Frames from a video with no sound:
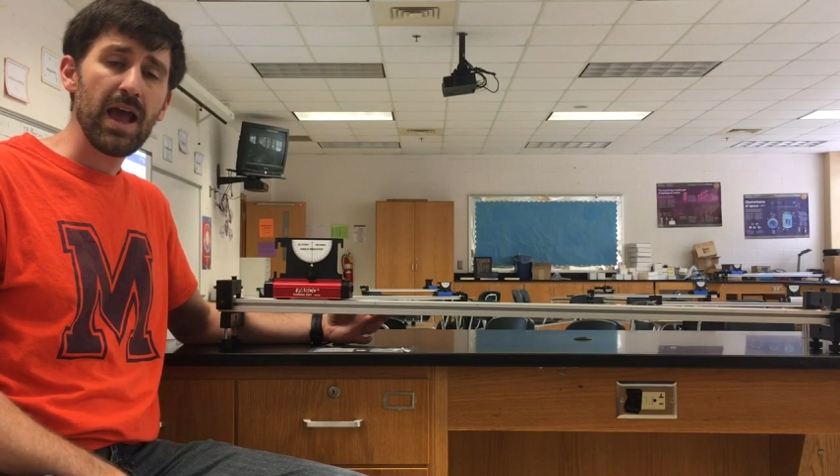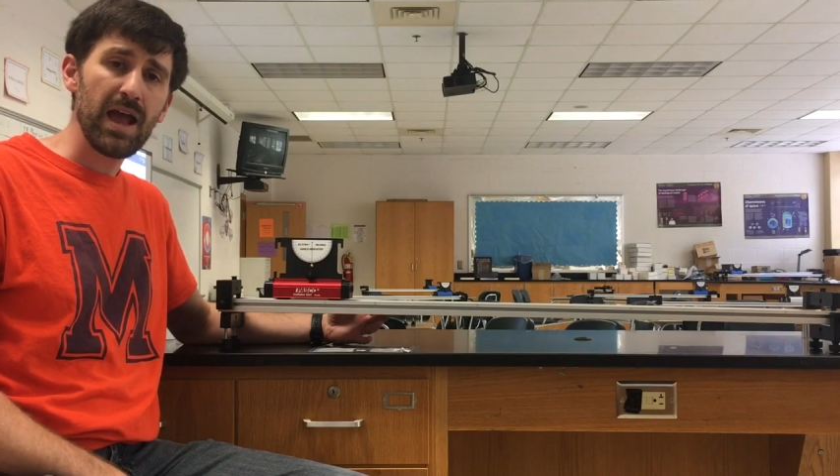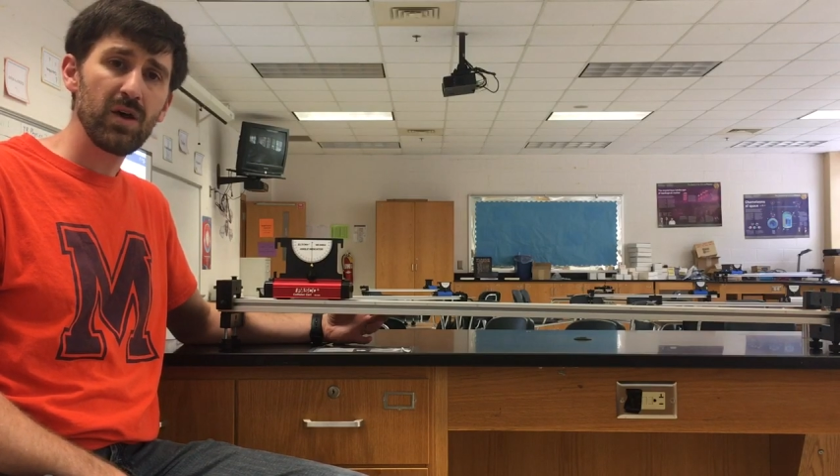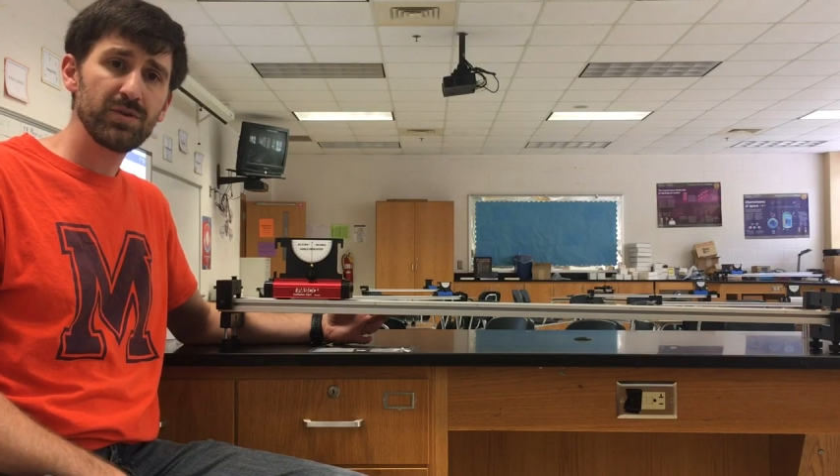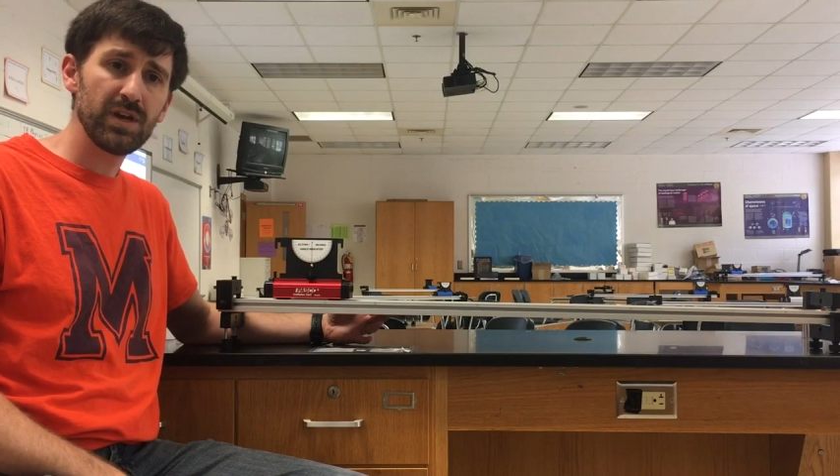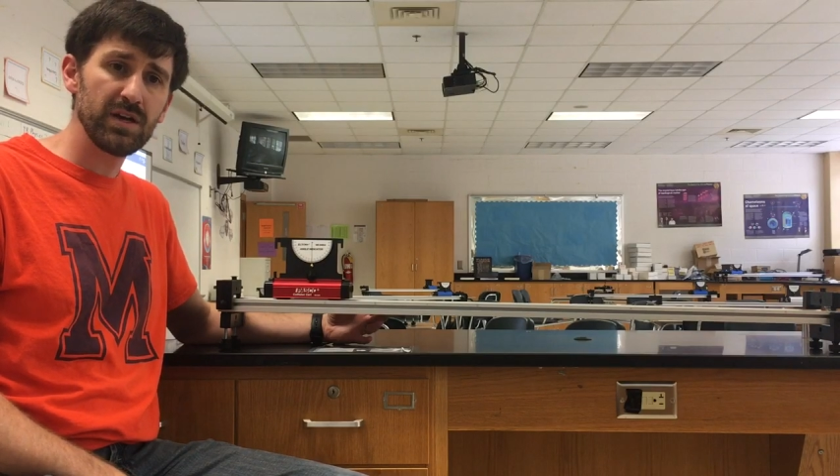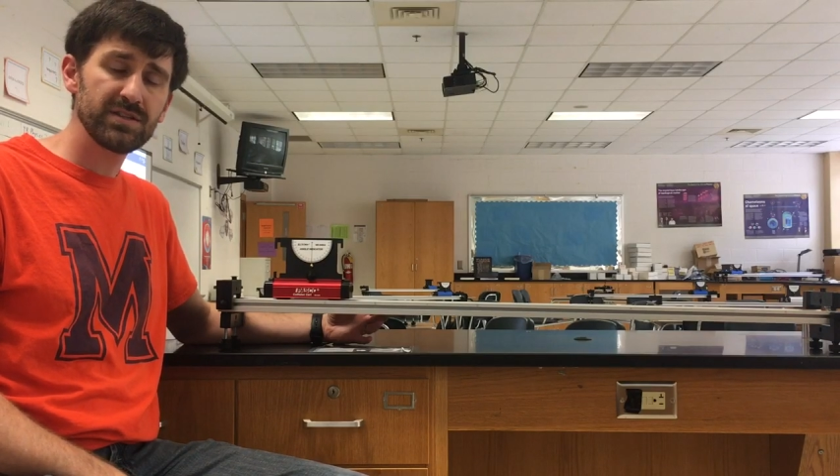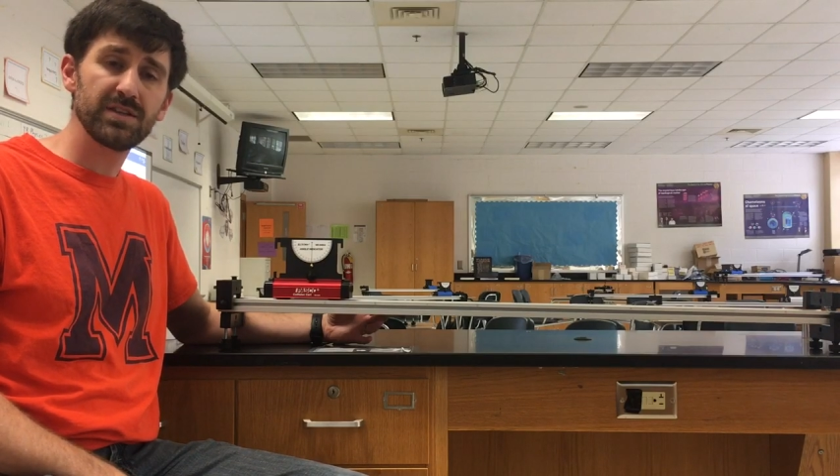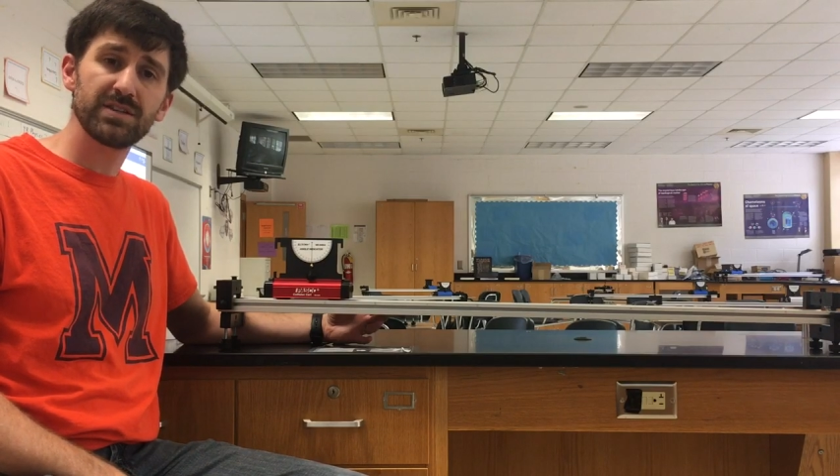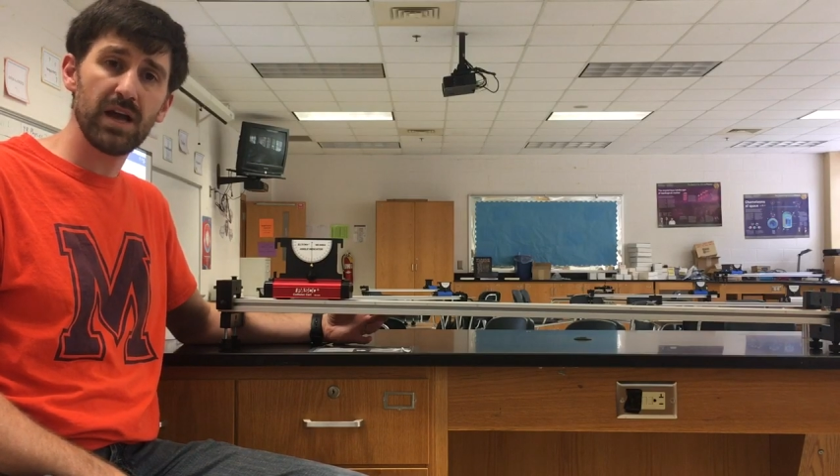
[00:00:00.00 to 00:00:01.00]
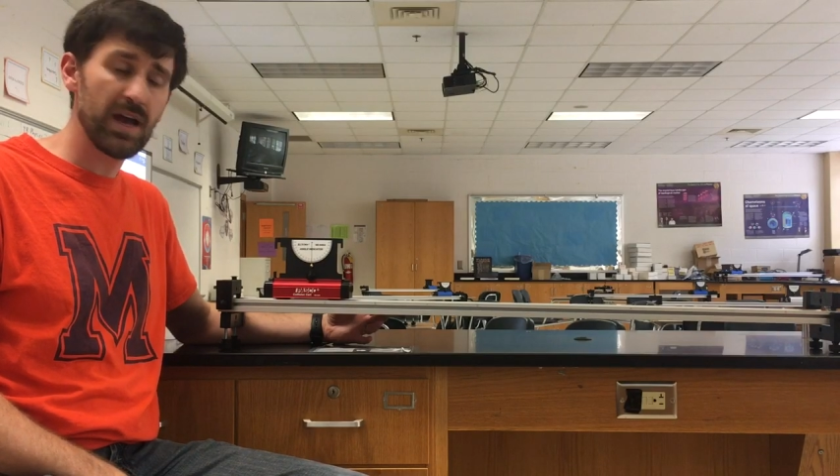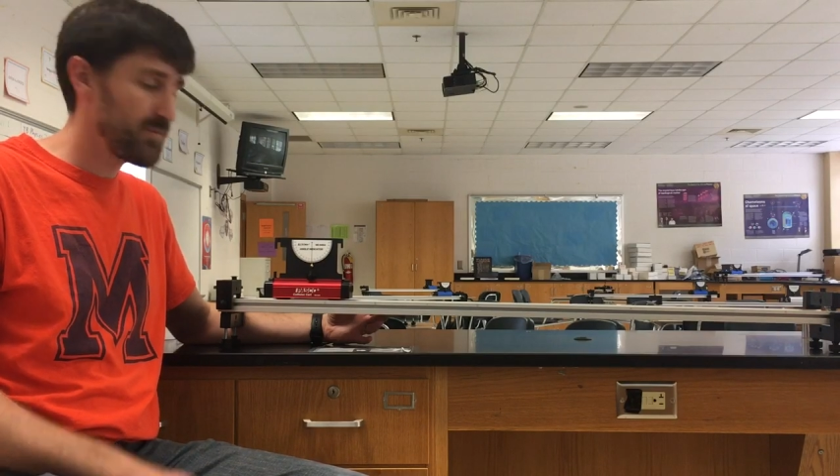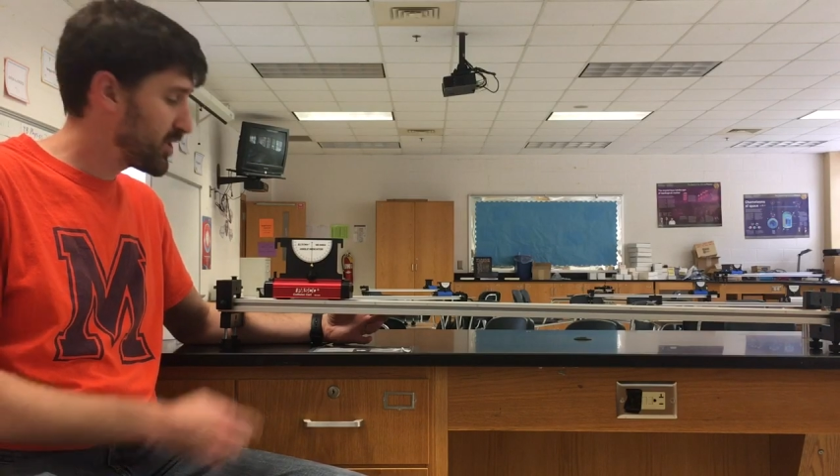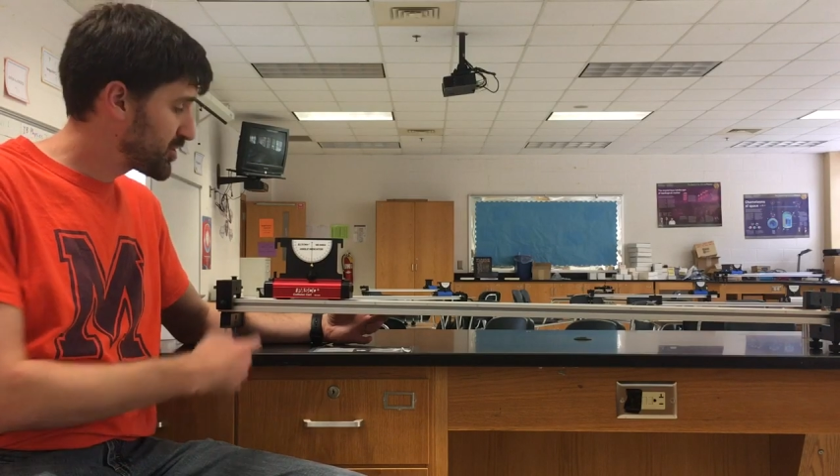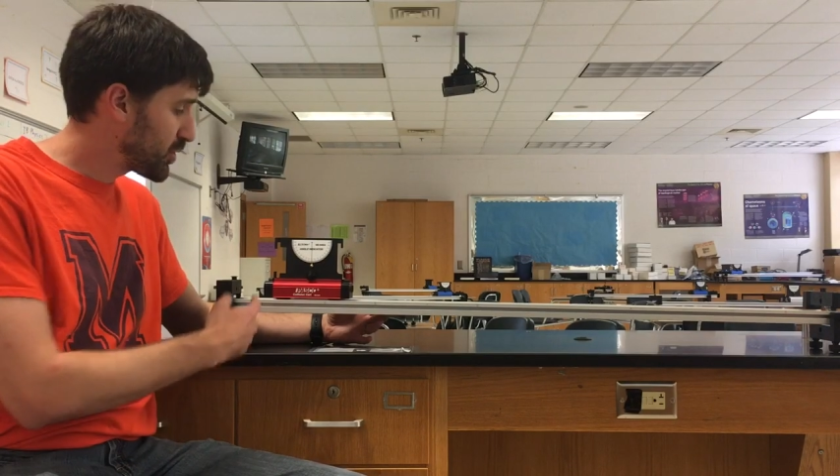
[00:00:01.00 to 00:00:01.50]
how does the
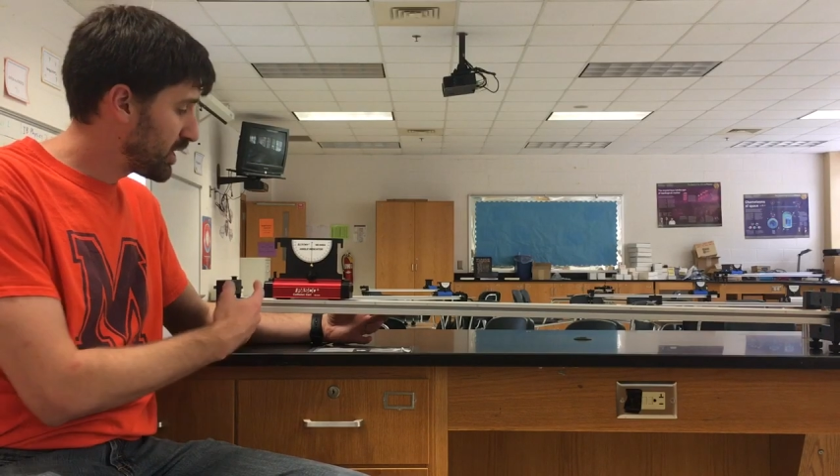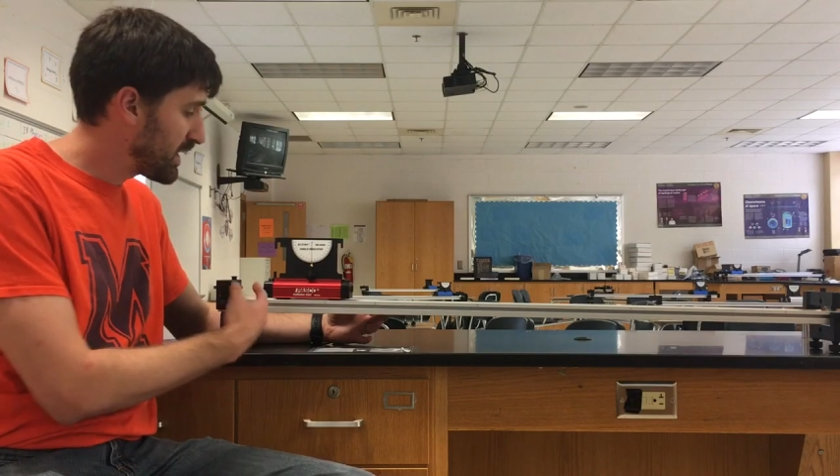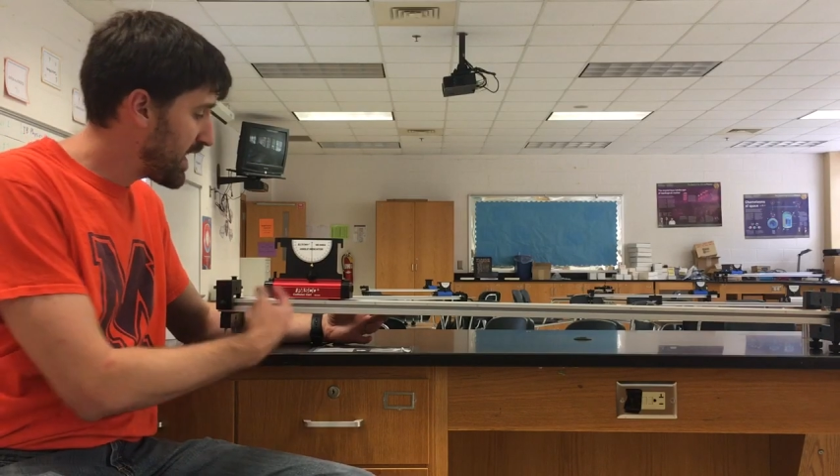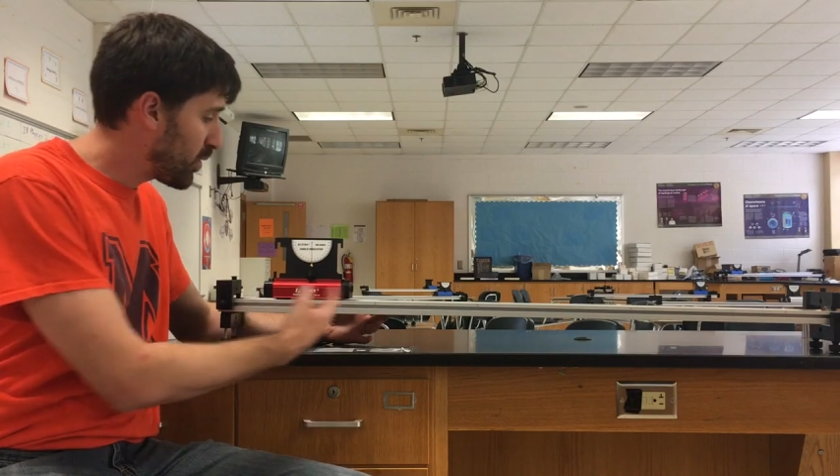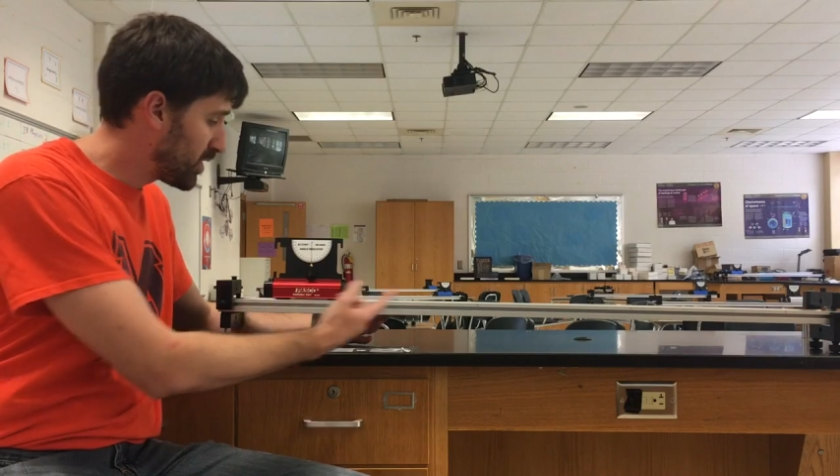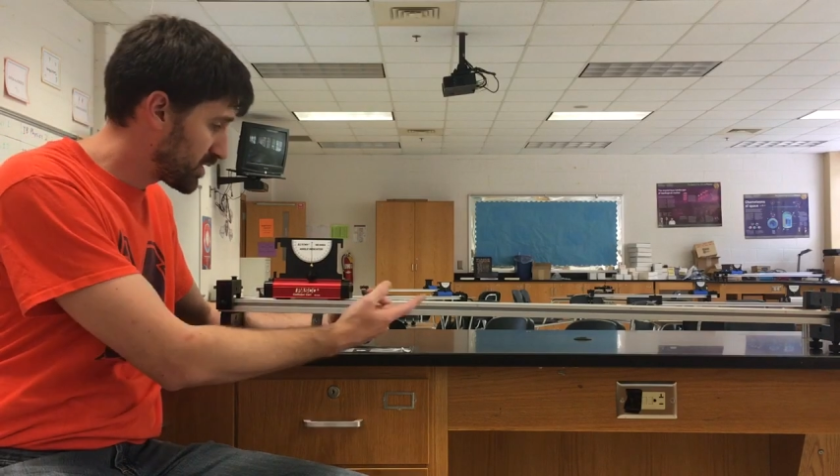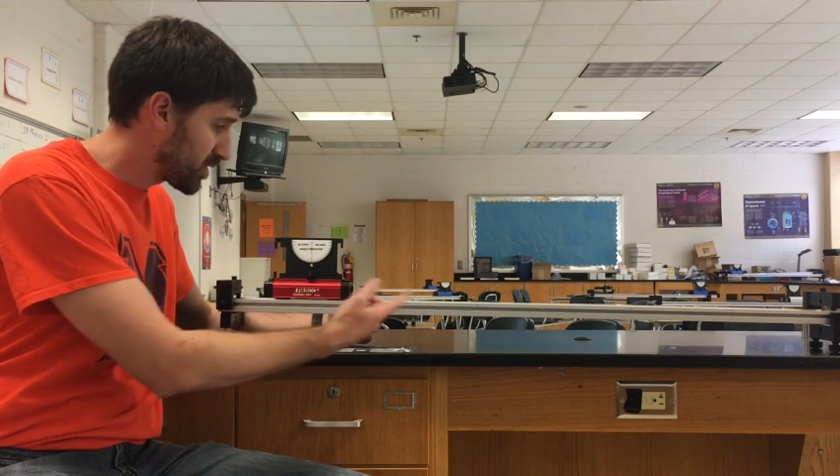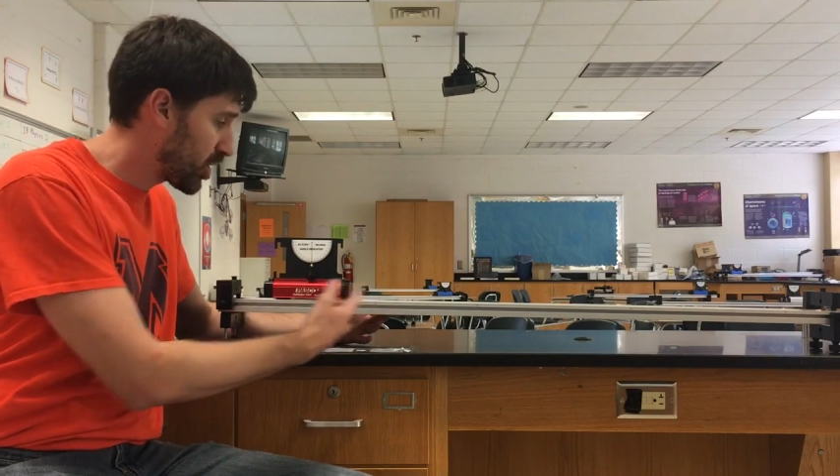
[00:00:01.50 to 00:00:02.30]
time that you allow a